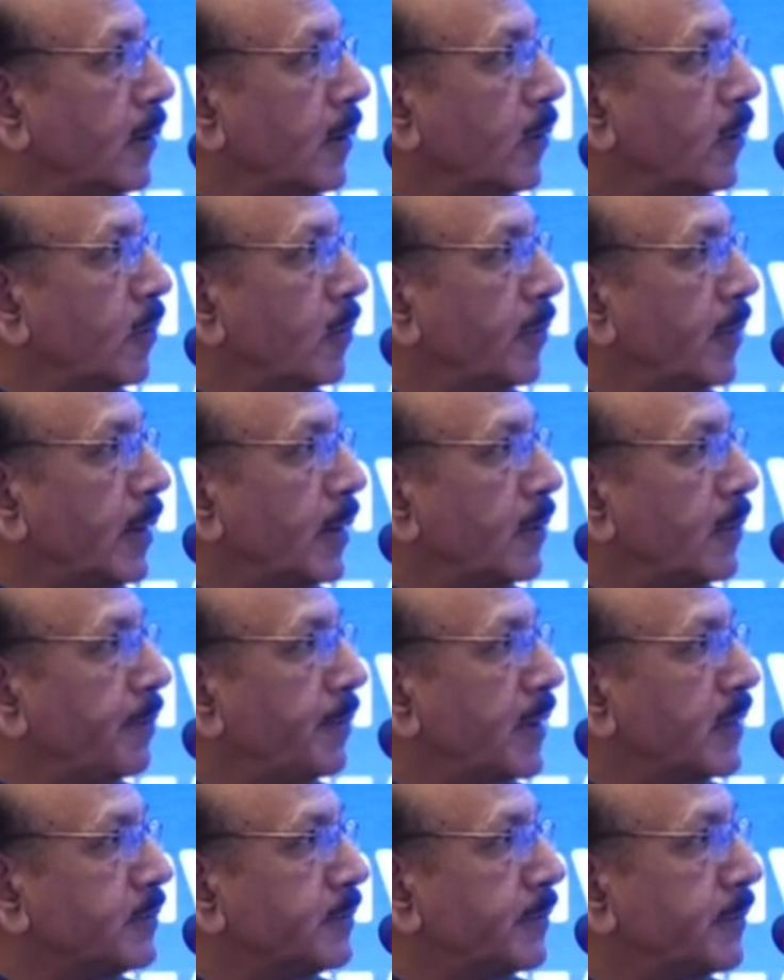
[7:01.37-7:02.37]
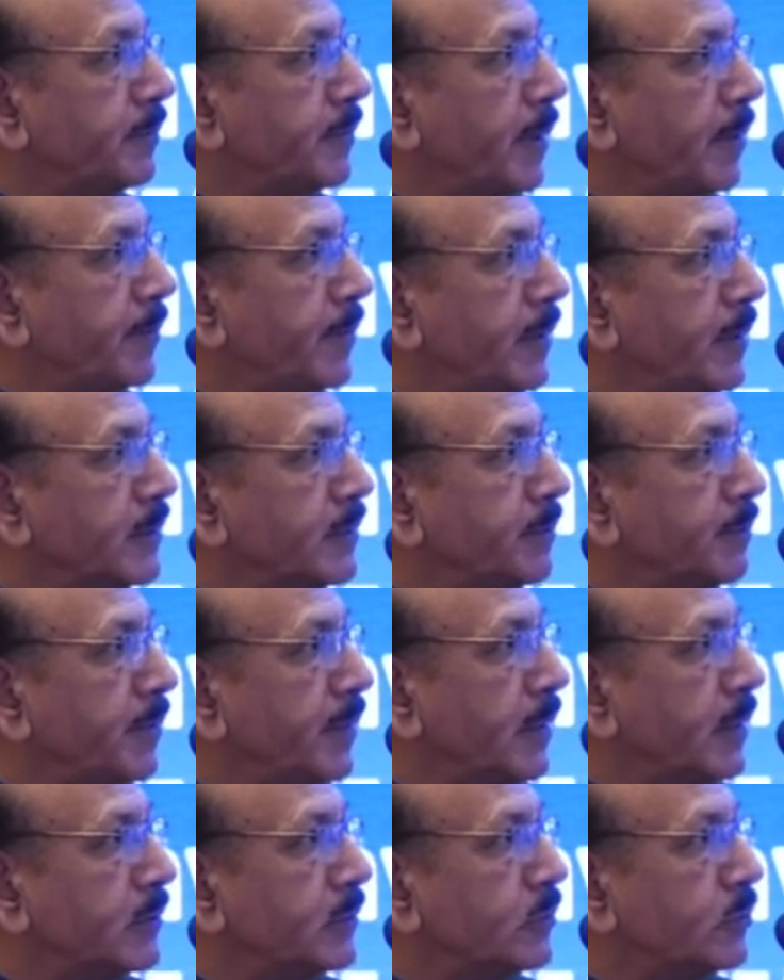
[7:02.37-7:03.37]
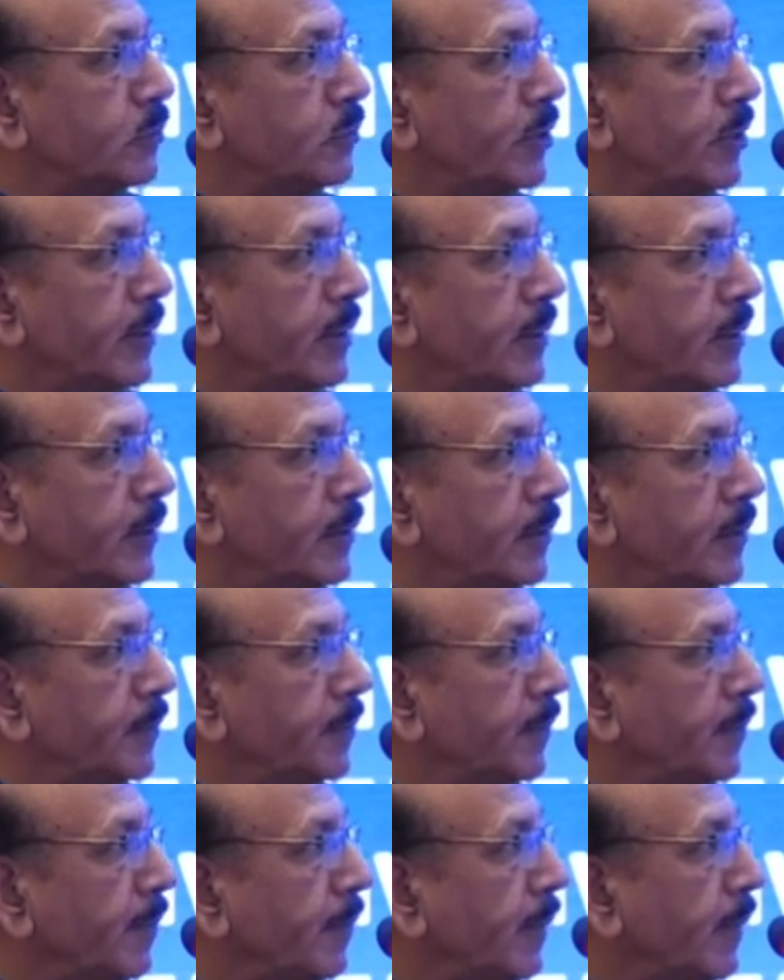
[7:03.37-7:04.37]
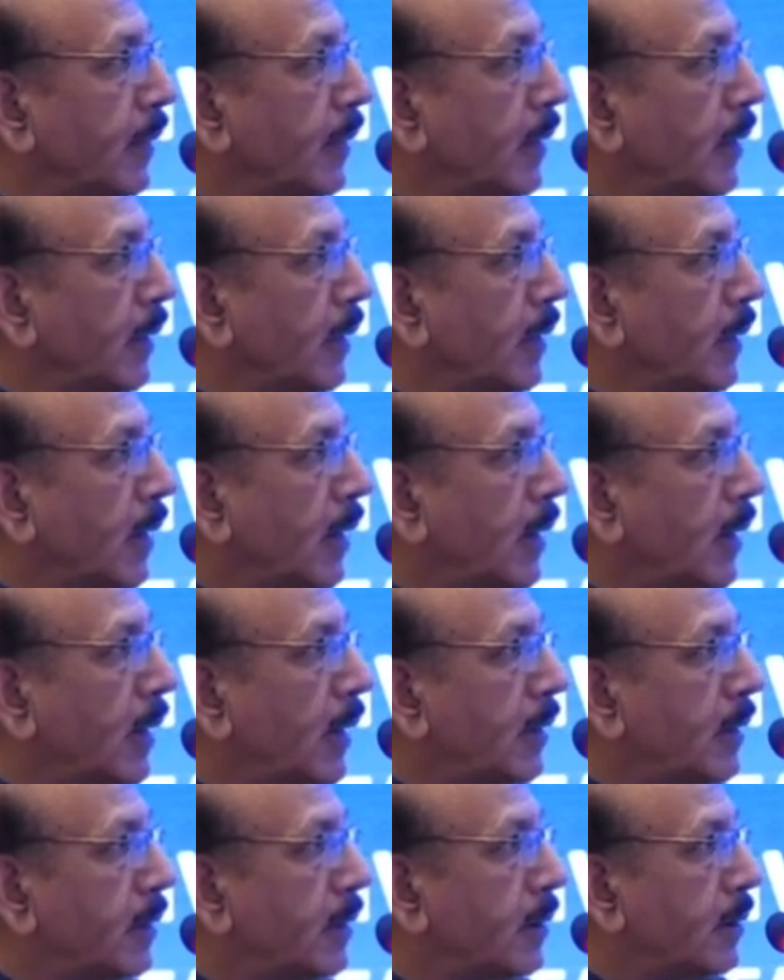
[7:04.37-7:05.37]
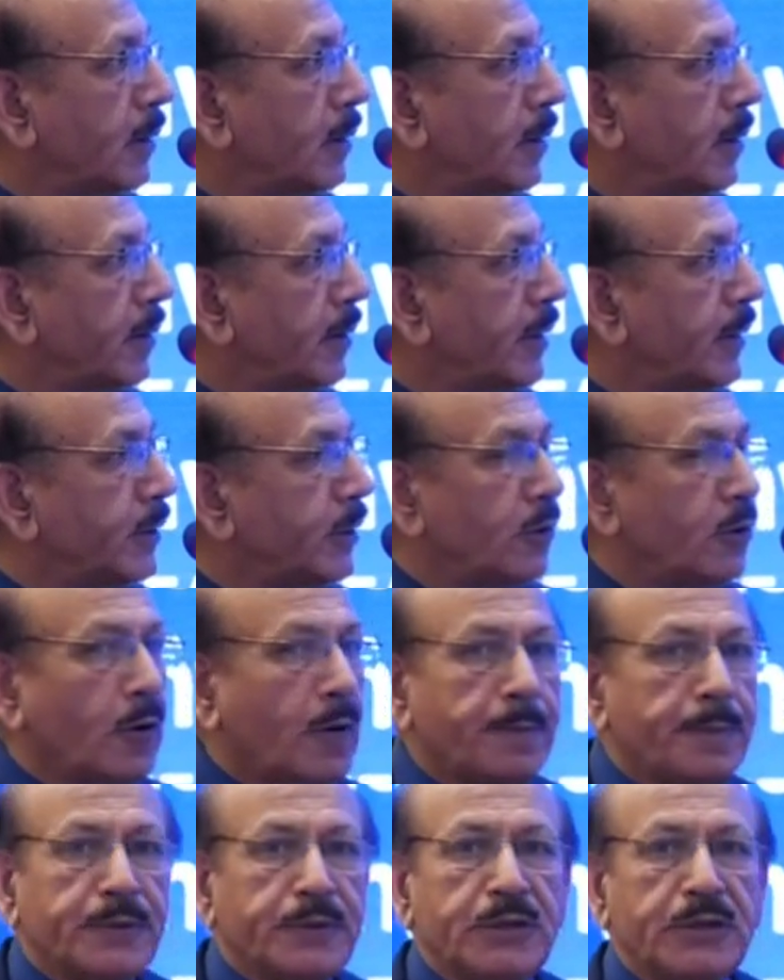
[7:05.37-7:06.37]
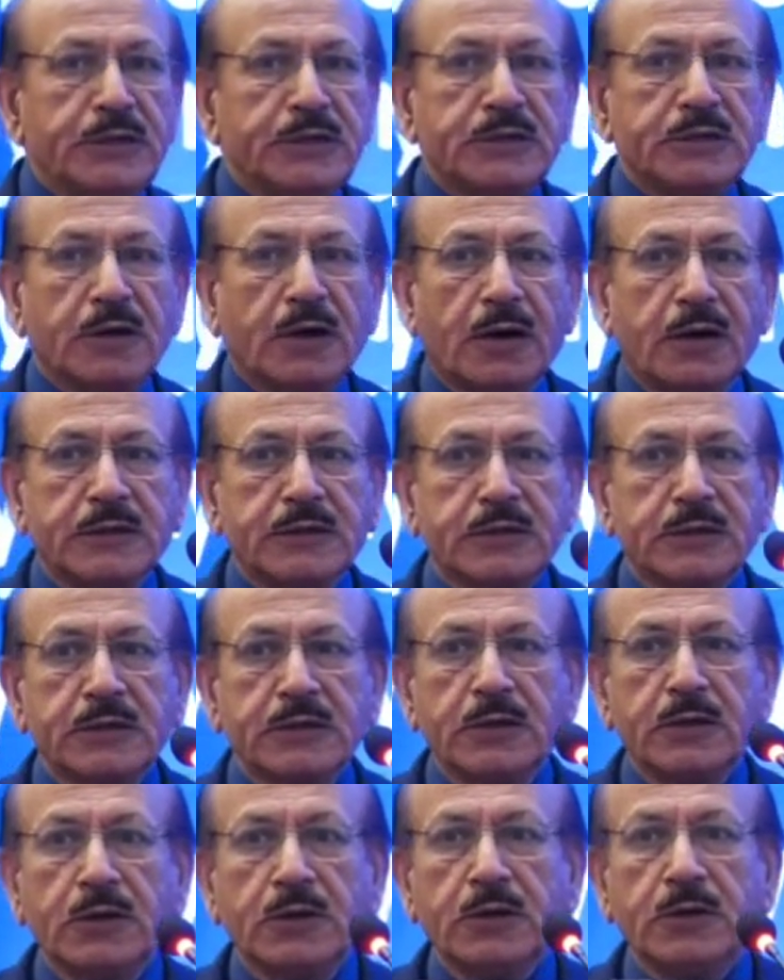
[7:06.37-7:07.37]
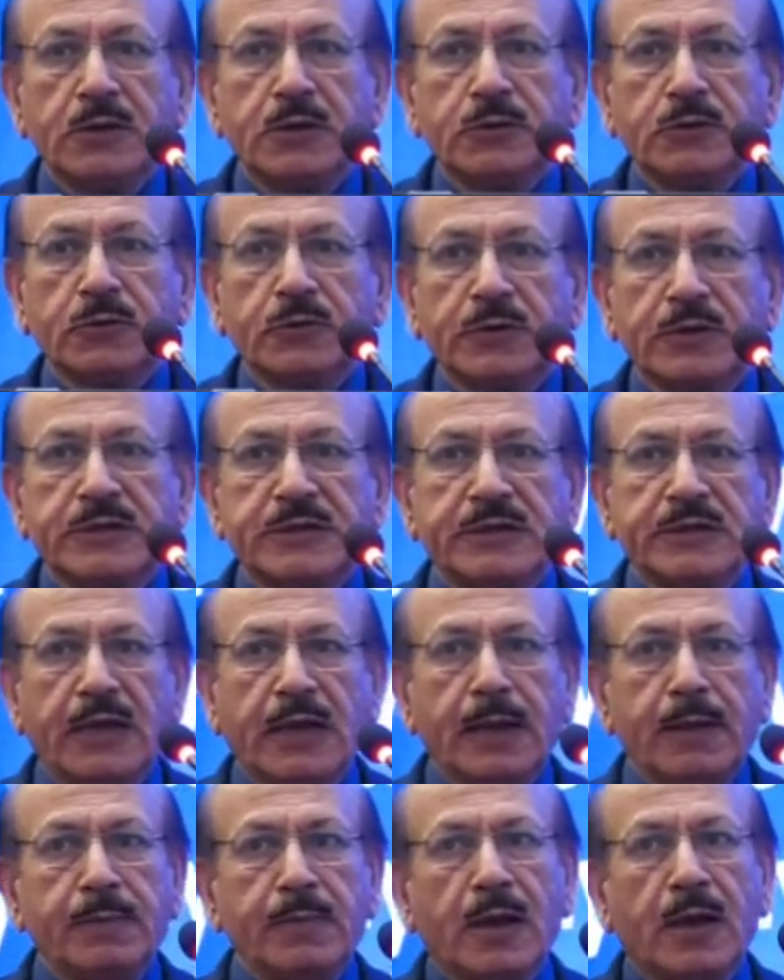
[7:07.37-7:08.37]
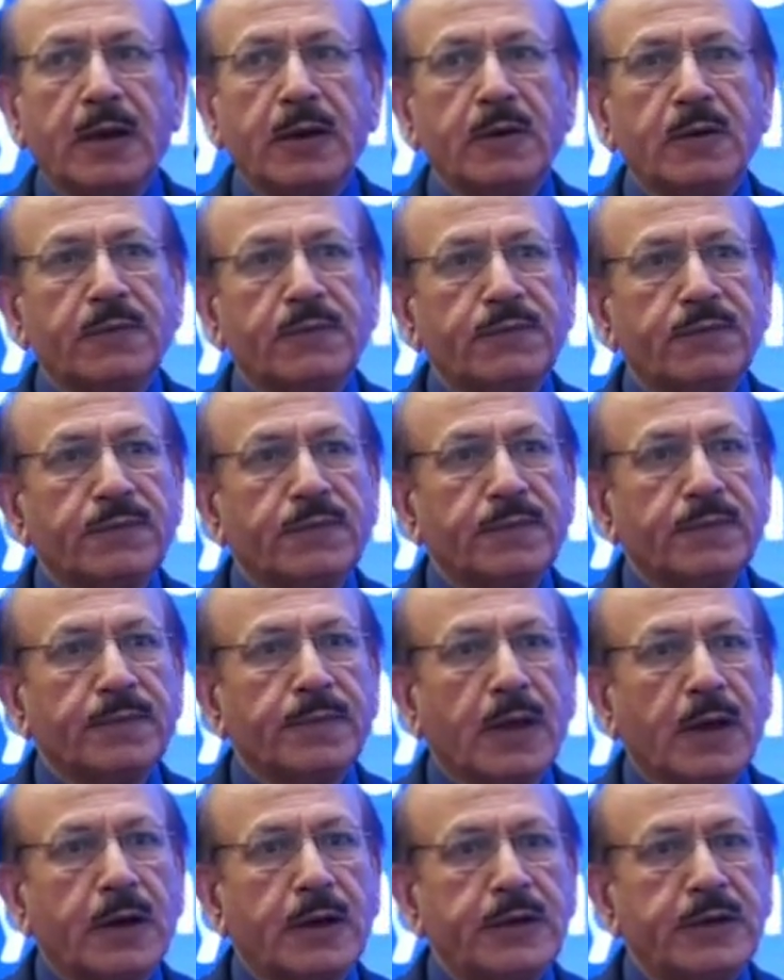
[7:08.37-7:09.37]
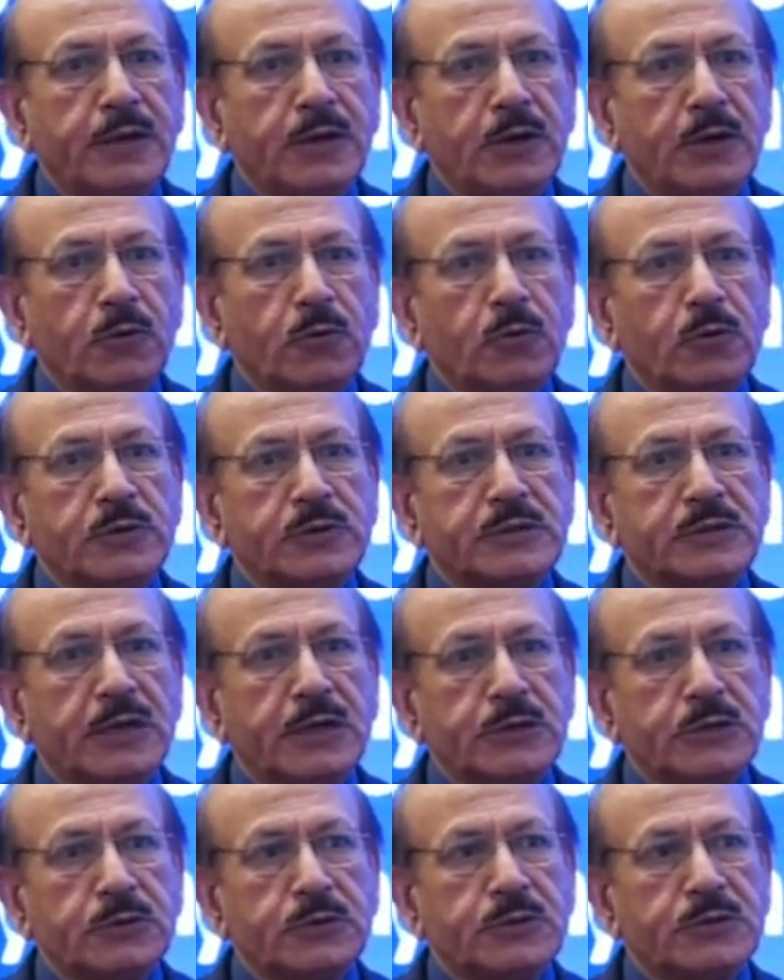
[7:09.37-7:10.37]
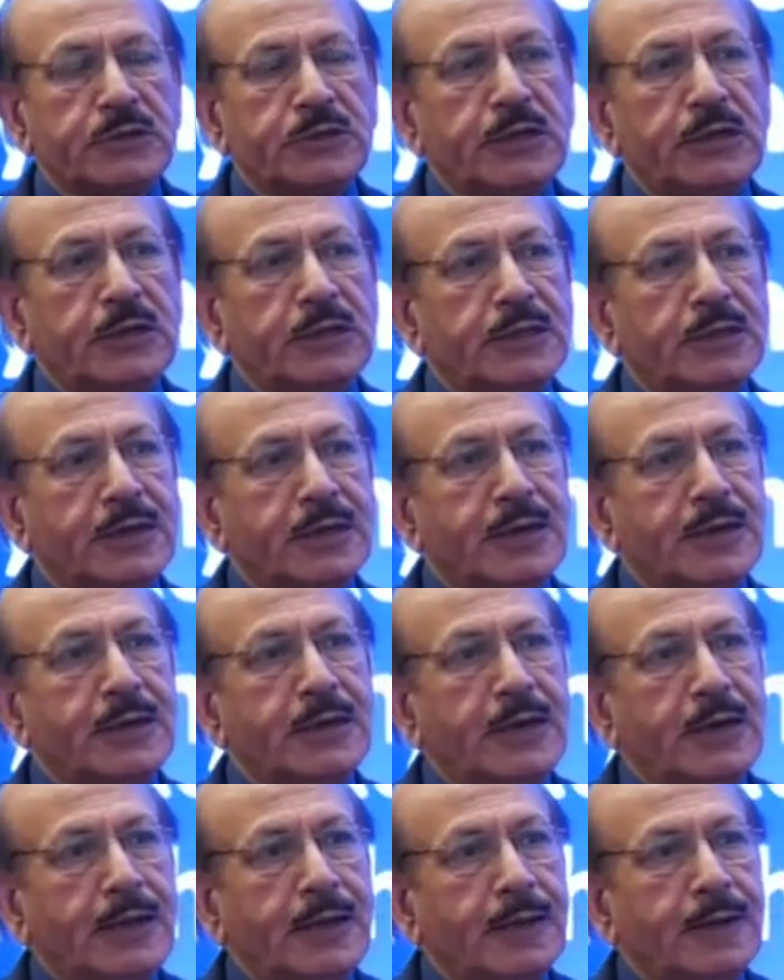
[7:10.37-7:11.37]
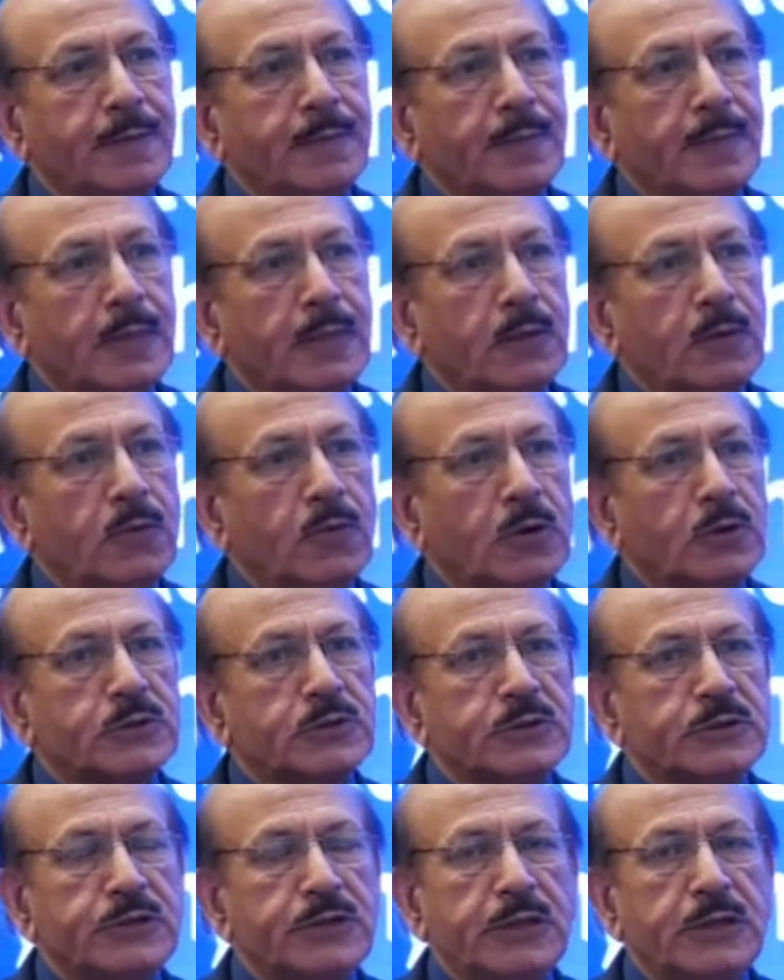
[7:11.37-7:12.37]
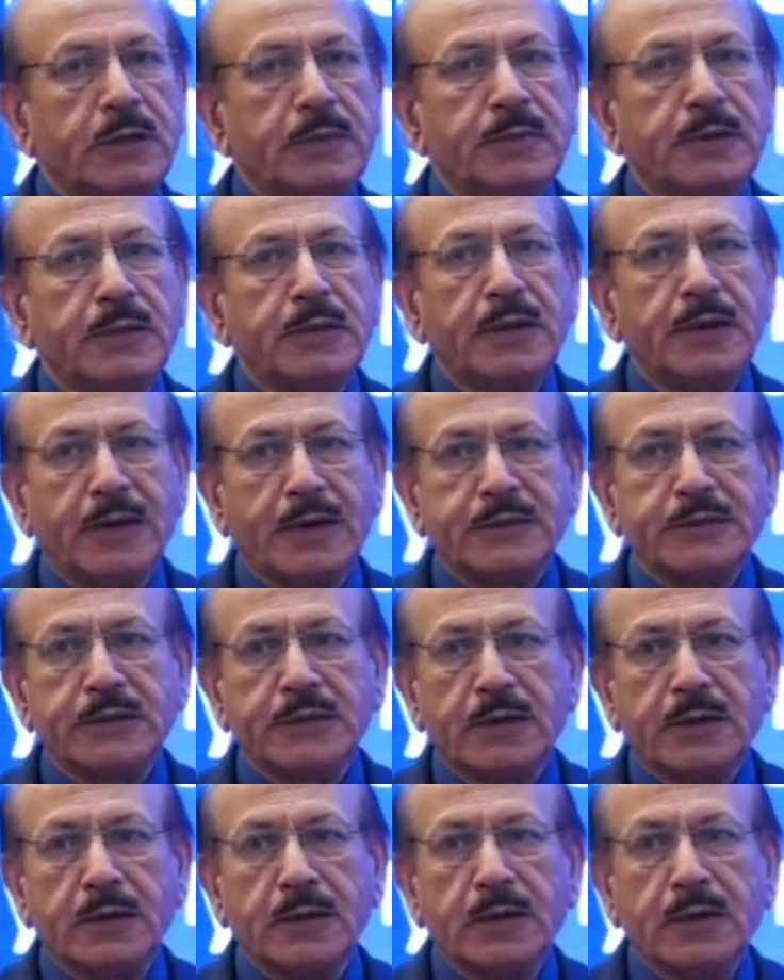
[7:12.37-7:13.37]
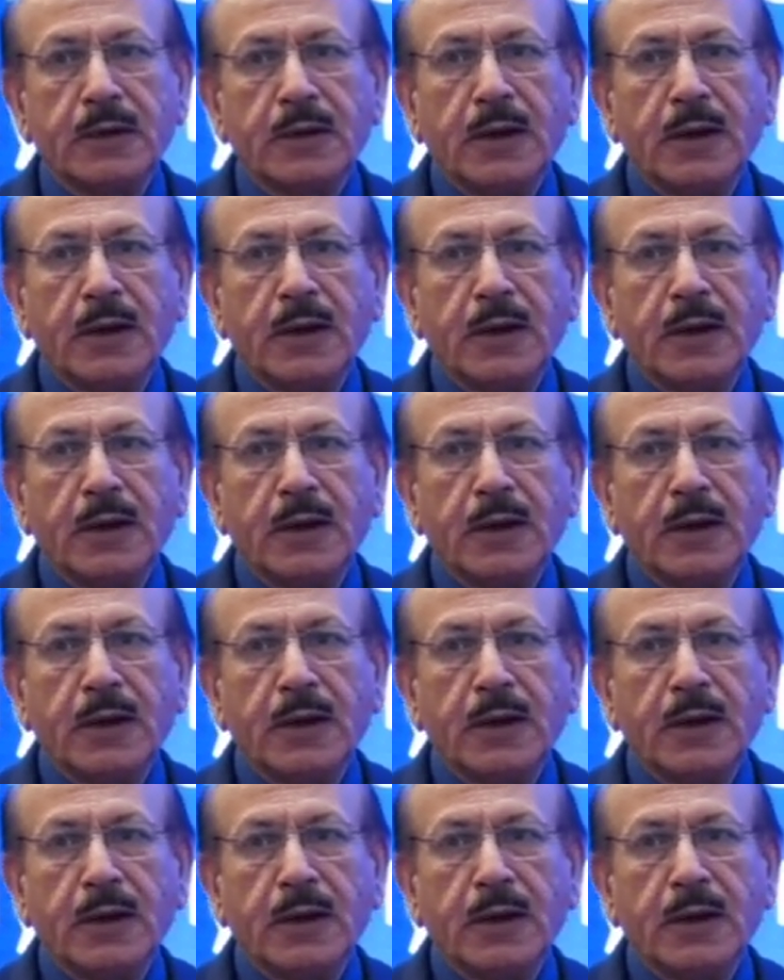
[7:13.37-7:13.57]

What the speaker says: Glomerular basement membrane begins to thicken, and retinopathy starts. So the same kind of arterioles that you see in the kidney, you also see them in the retina.